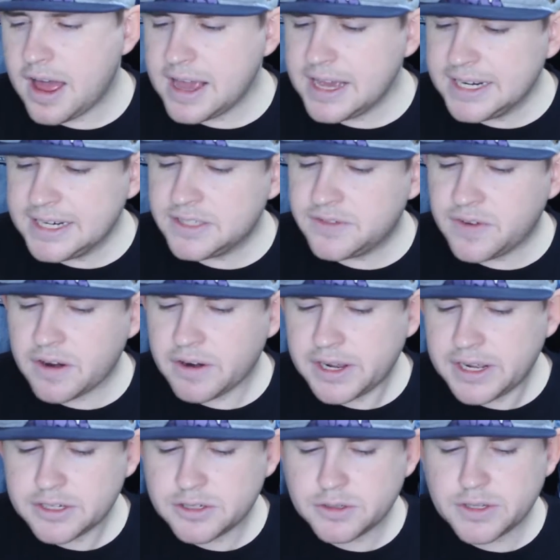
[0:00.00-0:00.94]
It is
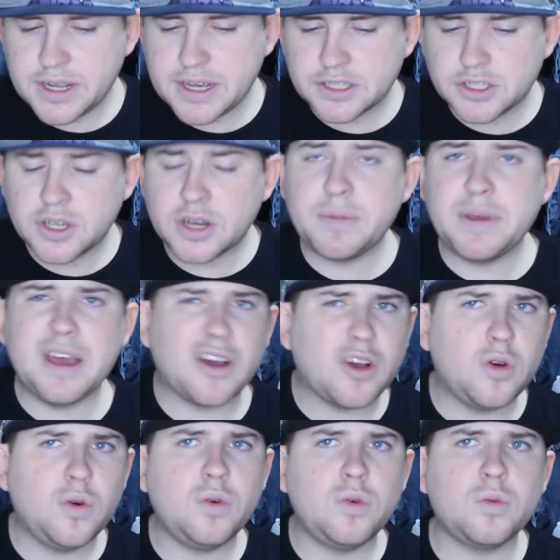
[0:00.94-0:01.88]
very interesting. It's going to be a
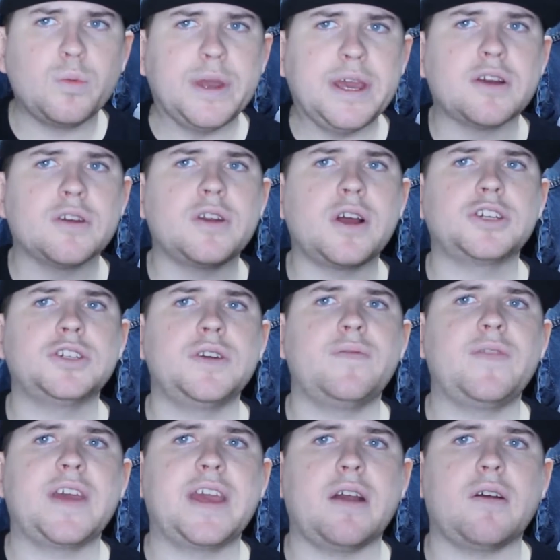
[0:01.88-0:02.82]
cool reintroduction
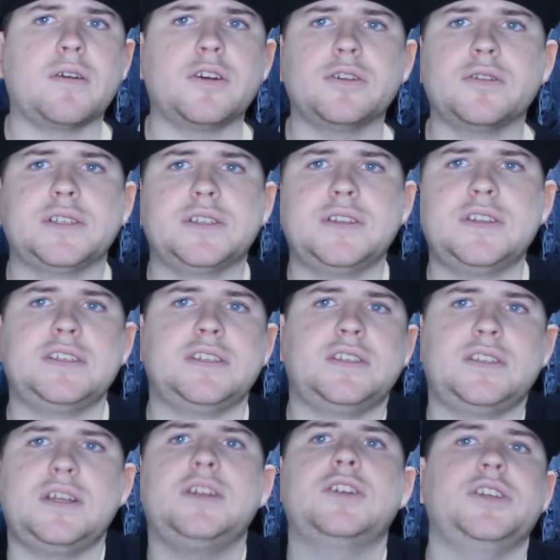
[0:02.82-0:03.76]
of the characters. This
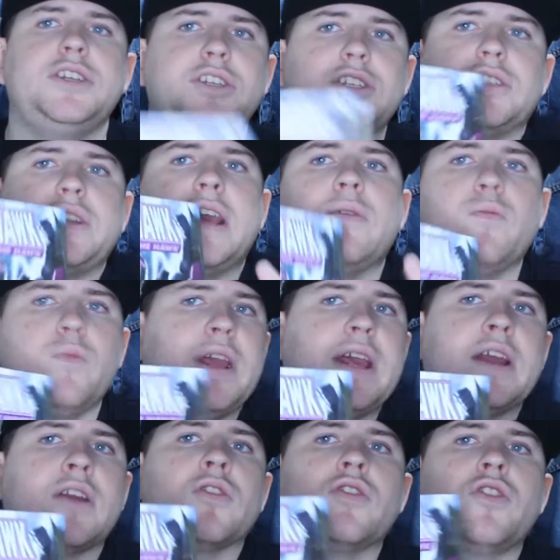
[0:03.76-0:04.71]
is essentially just a
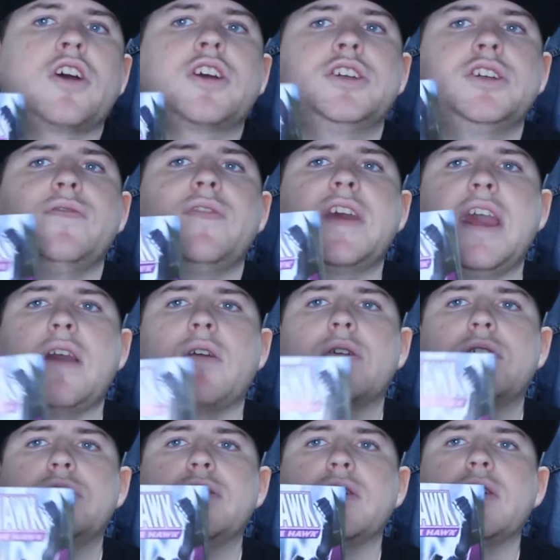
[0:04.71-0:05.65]
reintroduction of the
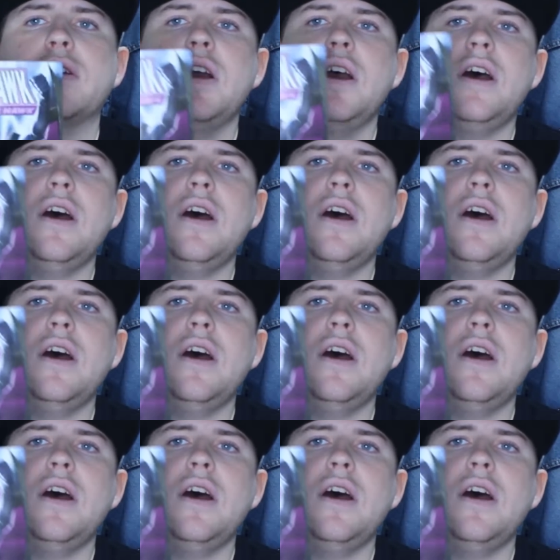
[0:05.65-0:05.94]
character.